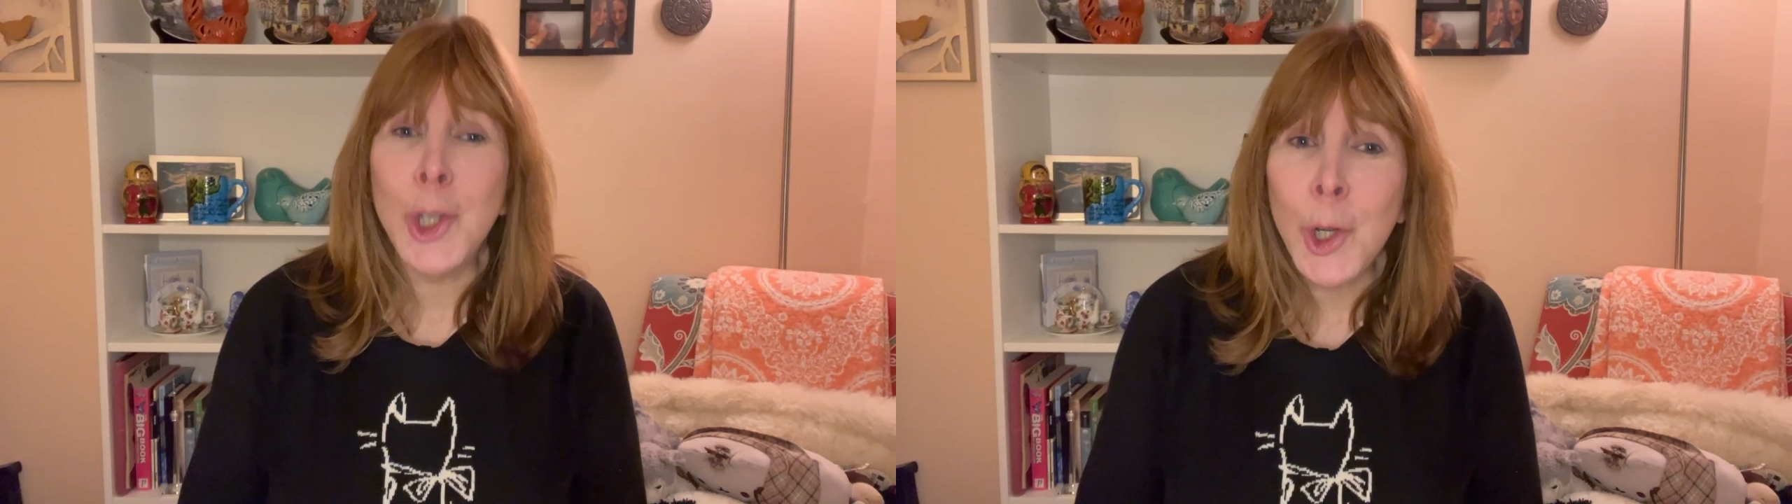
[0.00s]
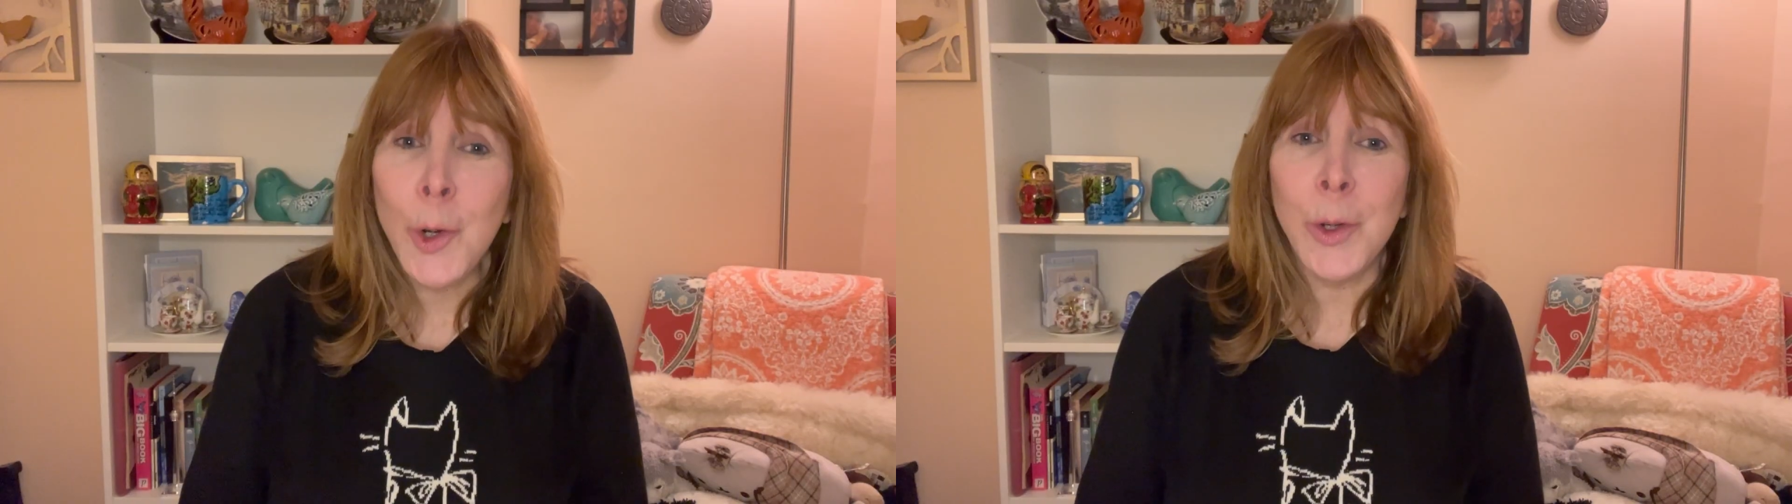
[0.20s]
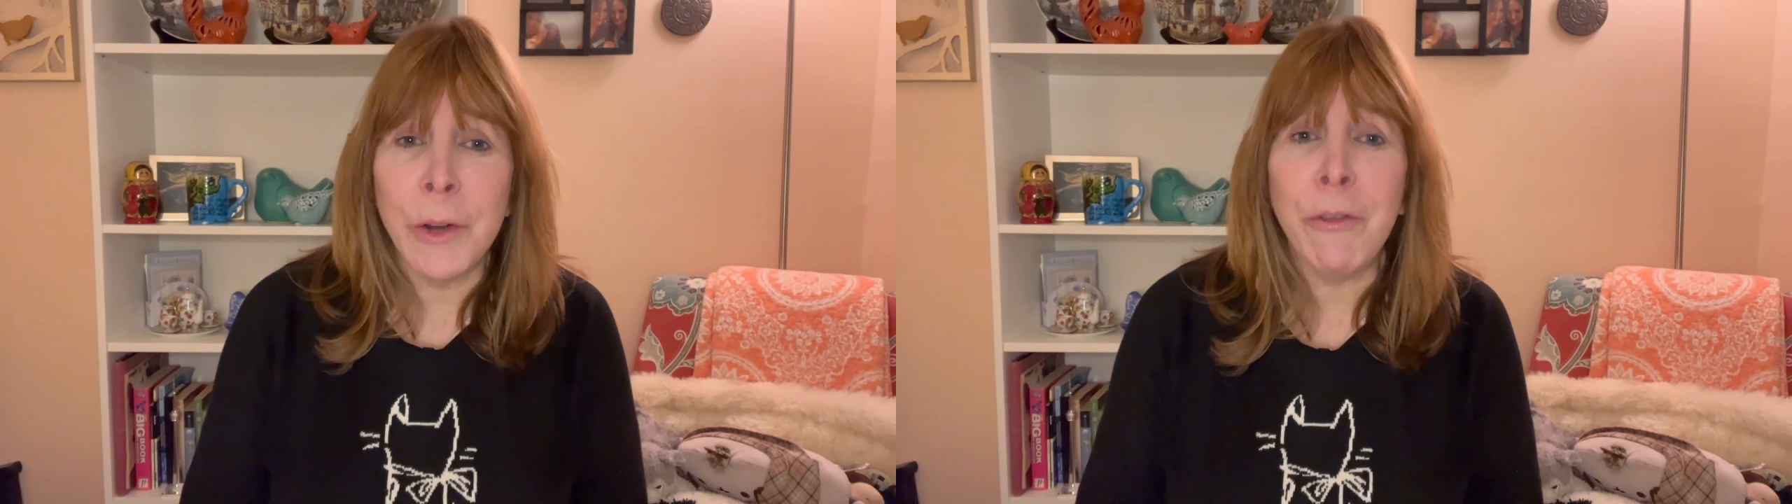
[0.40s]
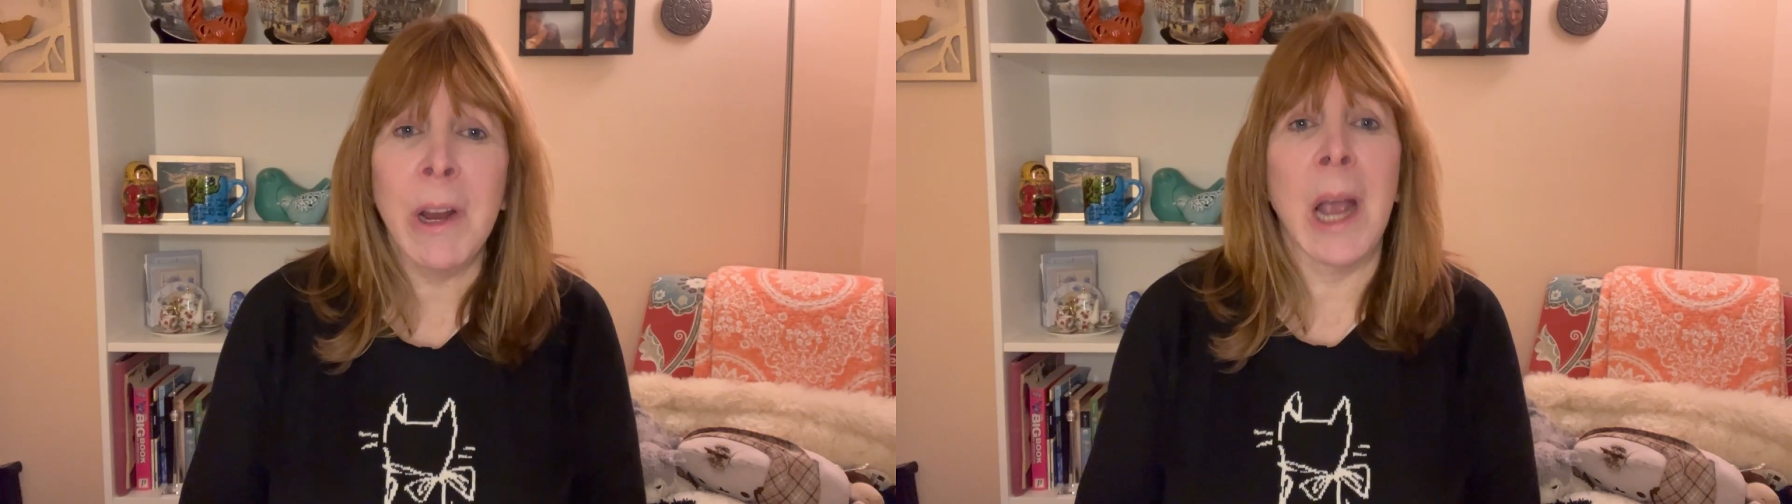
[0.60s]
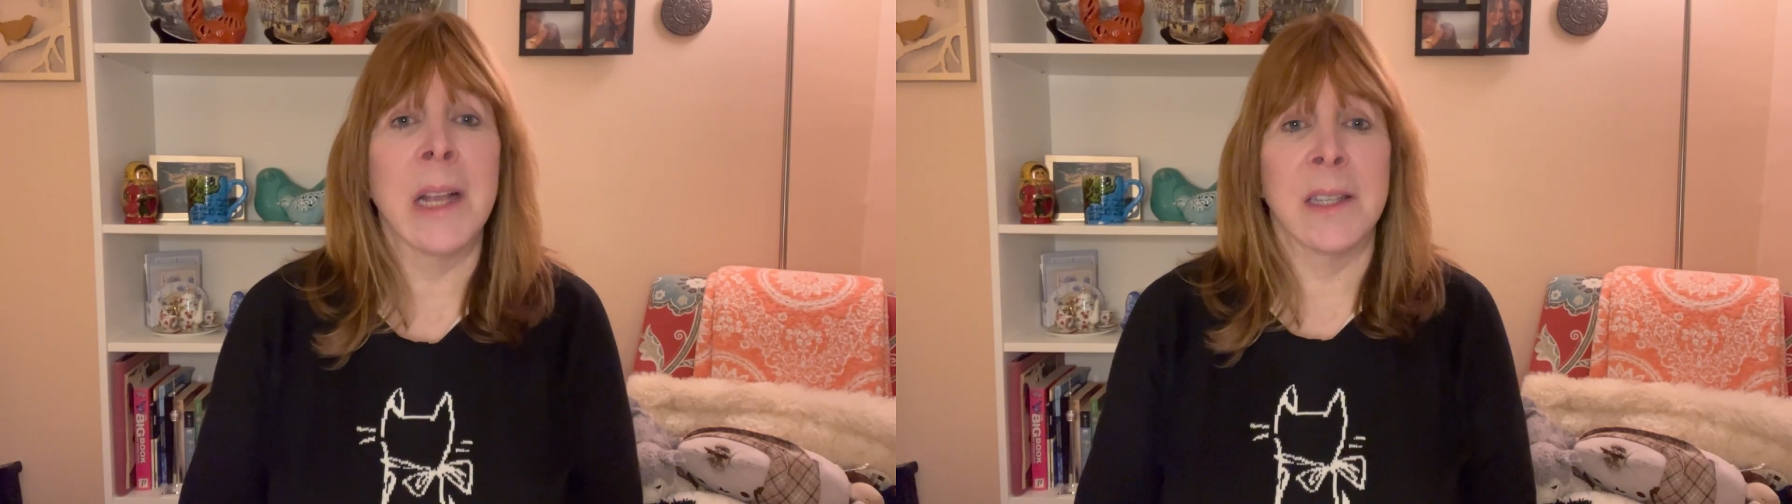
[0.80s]
two different
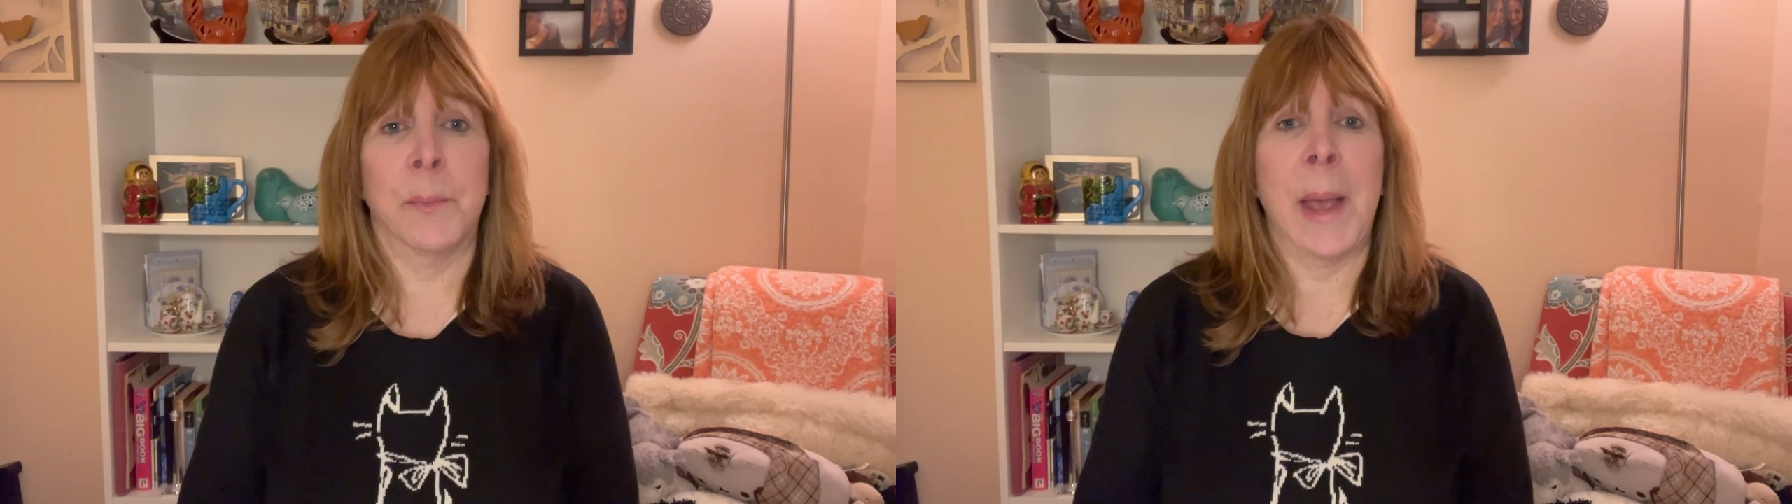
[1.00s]
kinds of